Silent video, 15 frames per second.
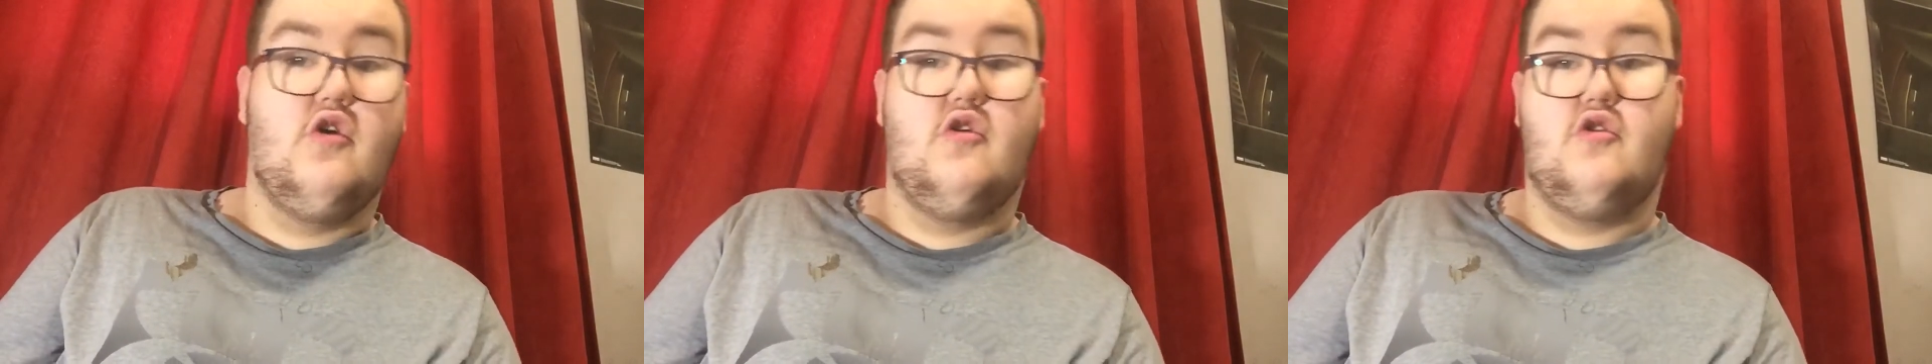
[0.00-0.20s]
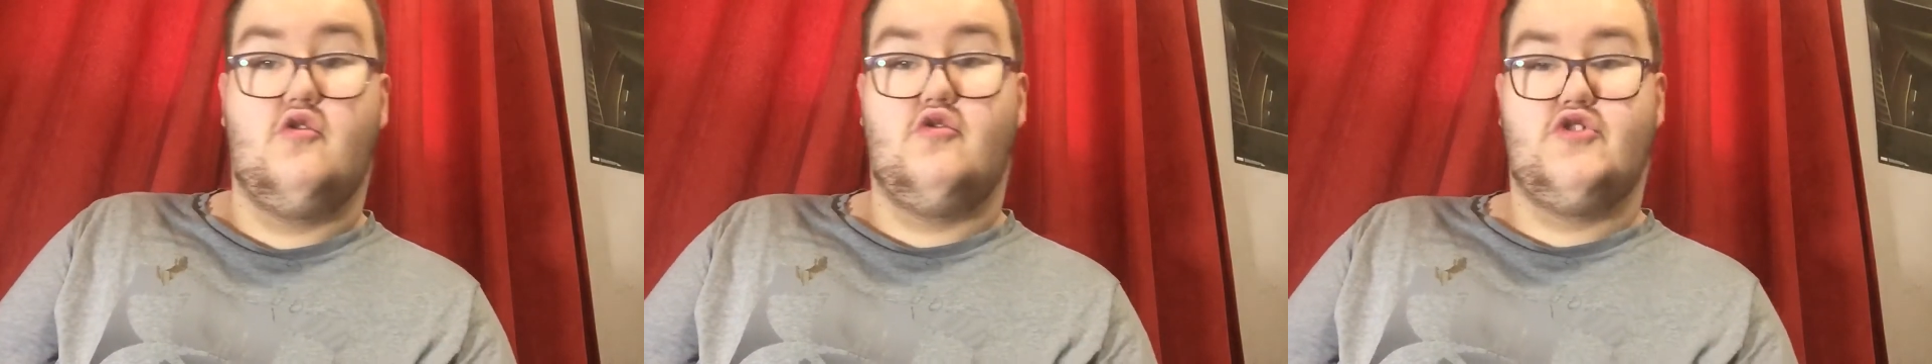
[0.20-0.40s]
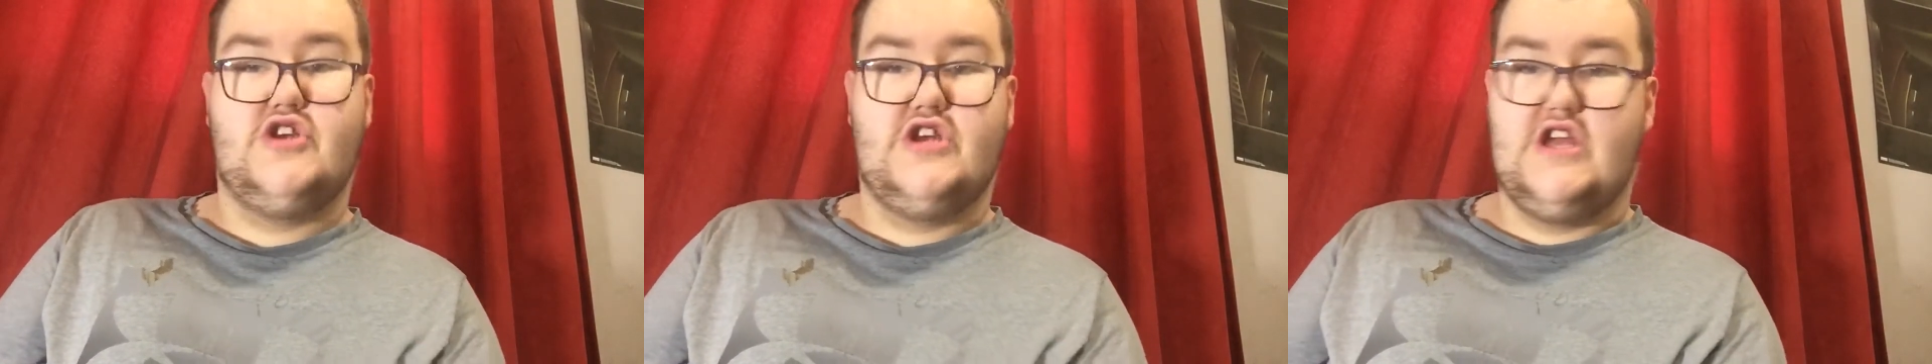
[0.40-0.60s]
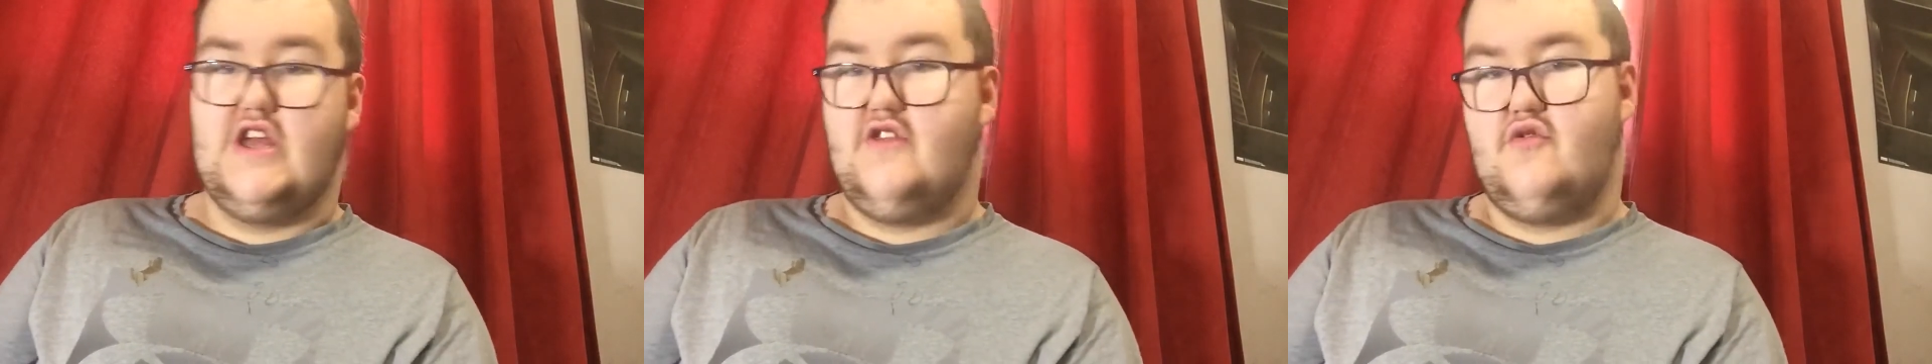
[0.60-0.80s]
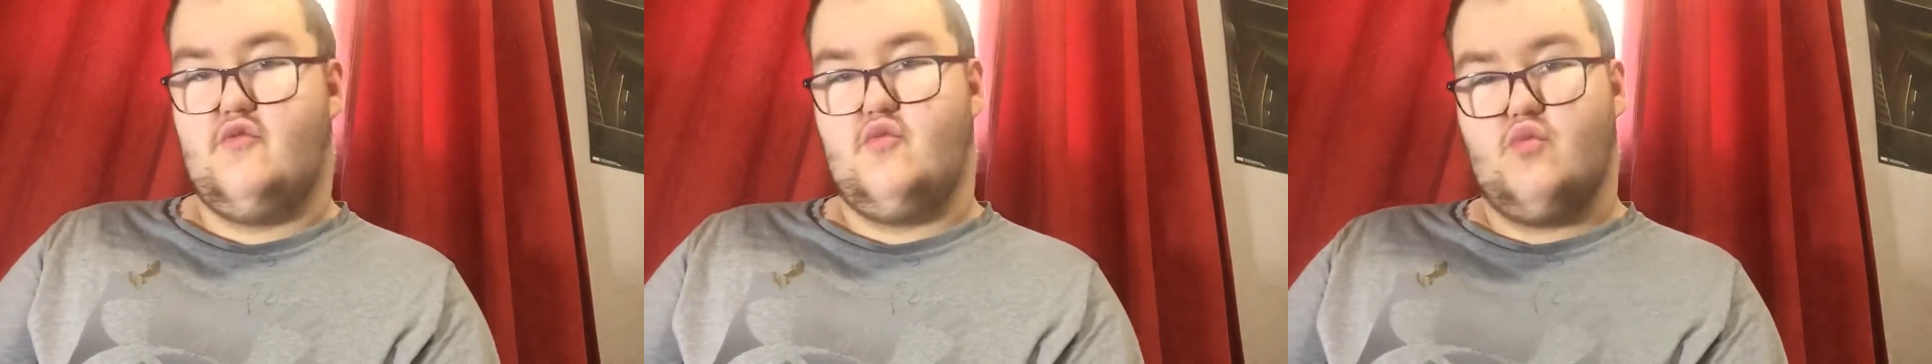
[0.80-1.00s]
who she
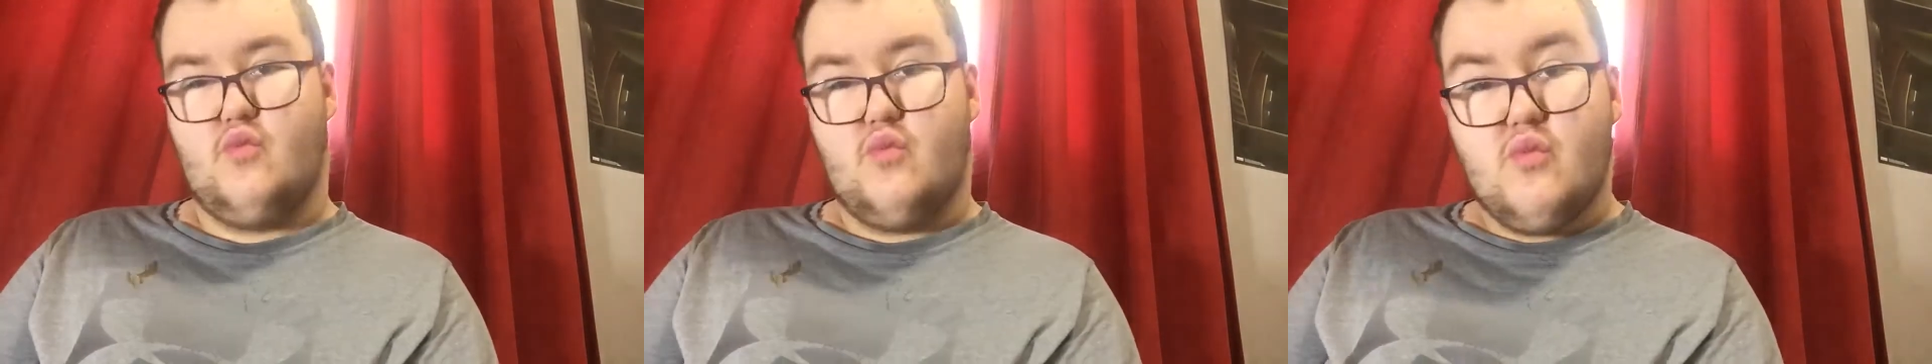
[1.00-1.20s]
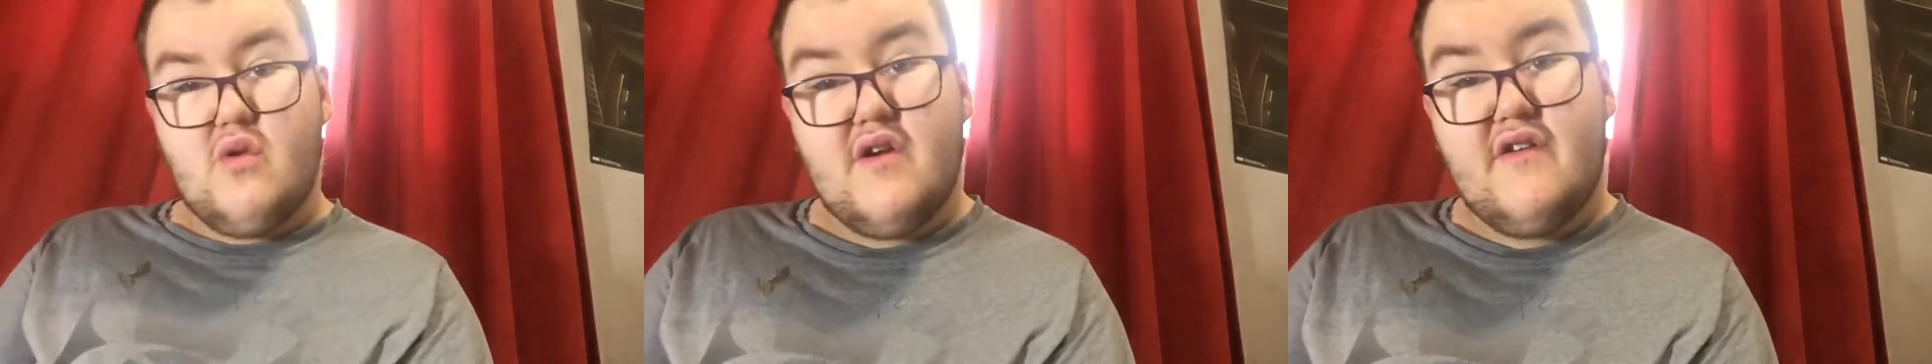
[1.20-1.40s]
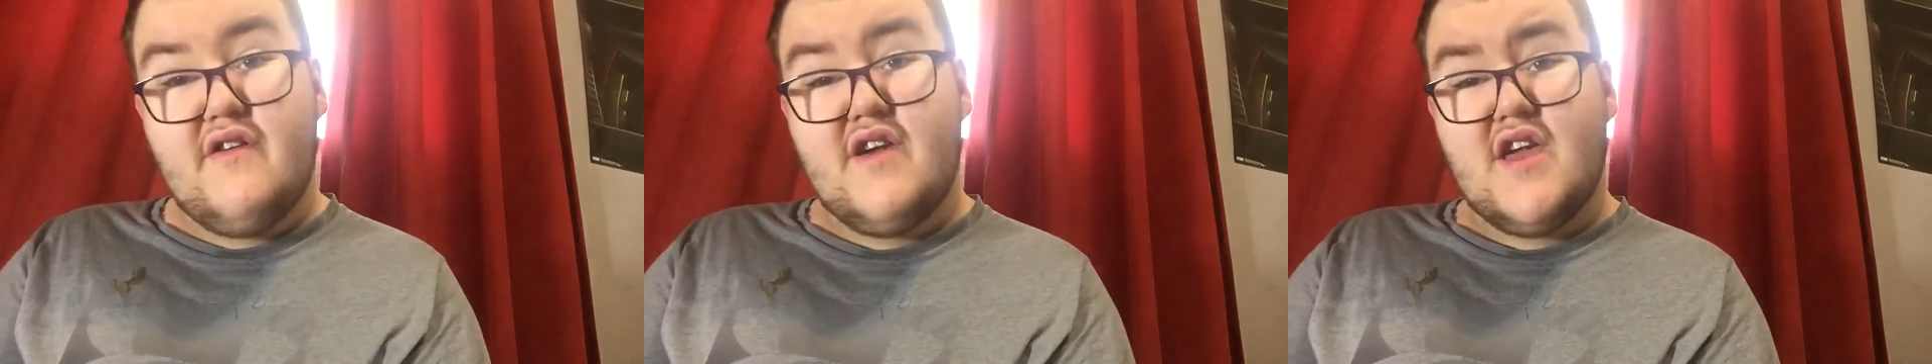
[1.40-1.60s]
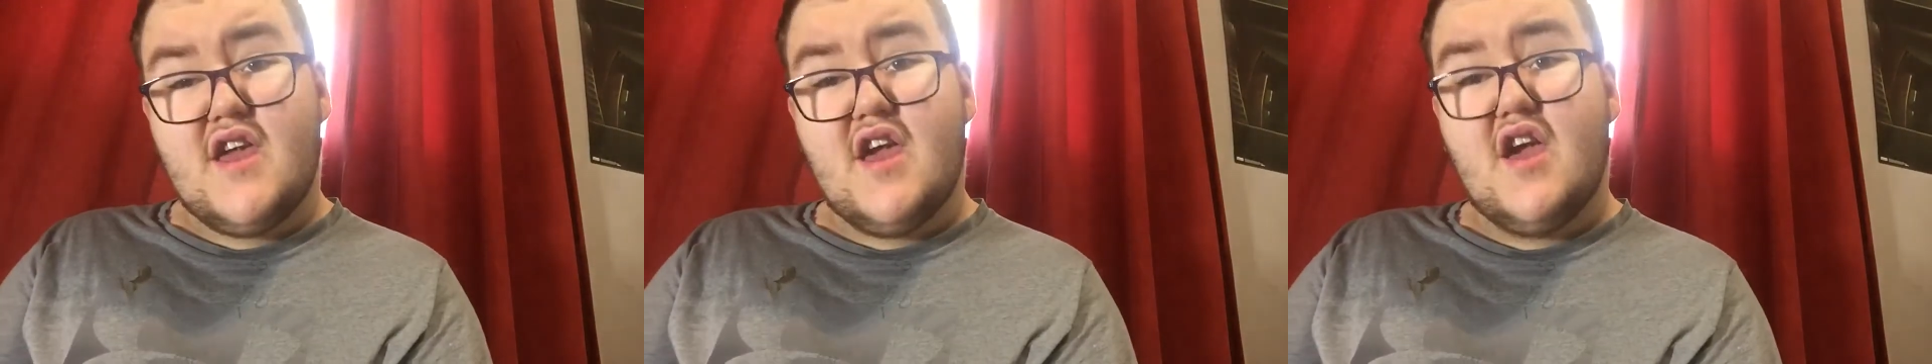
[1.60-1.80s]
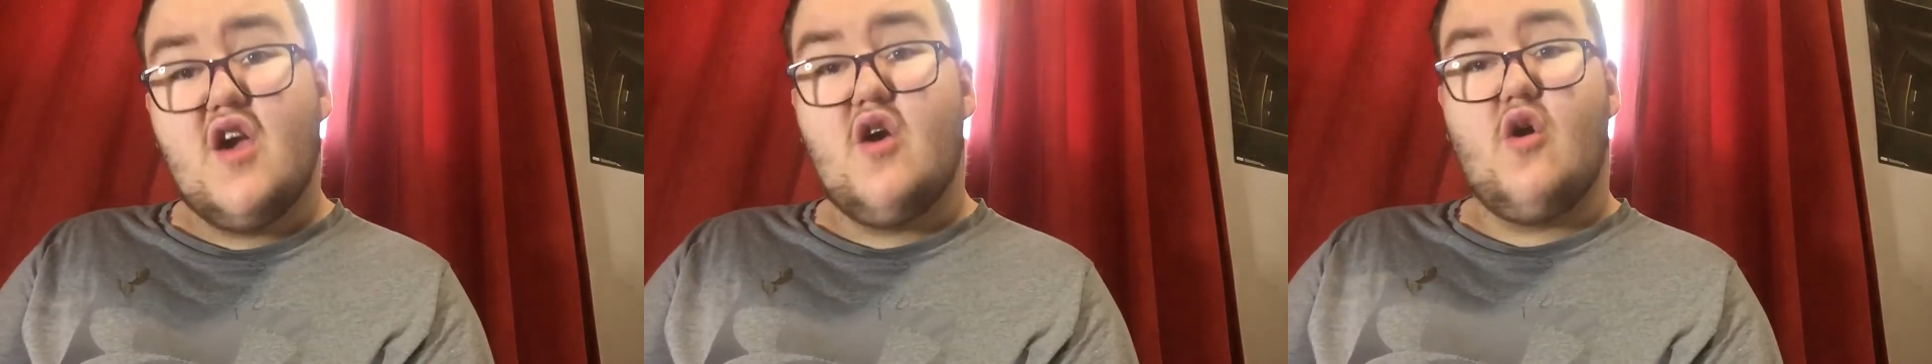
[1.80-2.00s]
has really